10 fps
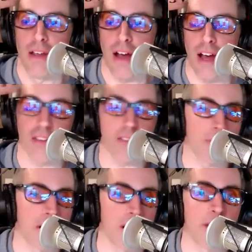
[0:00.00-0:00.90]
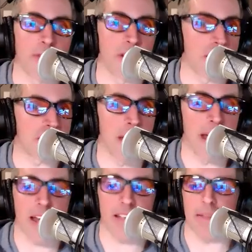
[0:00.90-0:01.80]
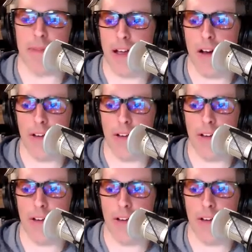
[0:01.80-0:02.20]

I used to read all the fitness mags. I'm like, yeah.